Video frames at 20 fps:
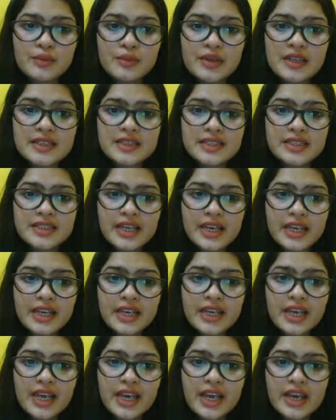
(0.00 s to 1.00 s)
Please take
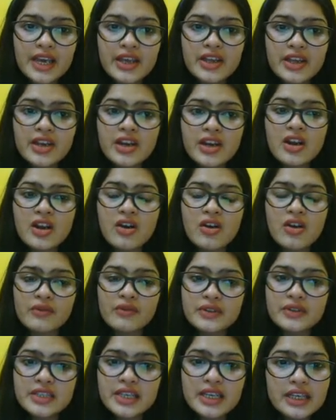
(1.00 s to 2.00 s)
care of the
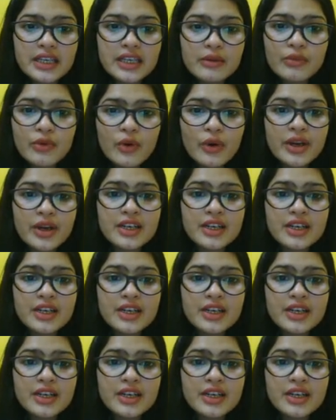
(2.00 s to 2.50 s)
second point.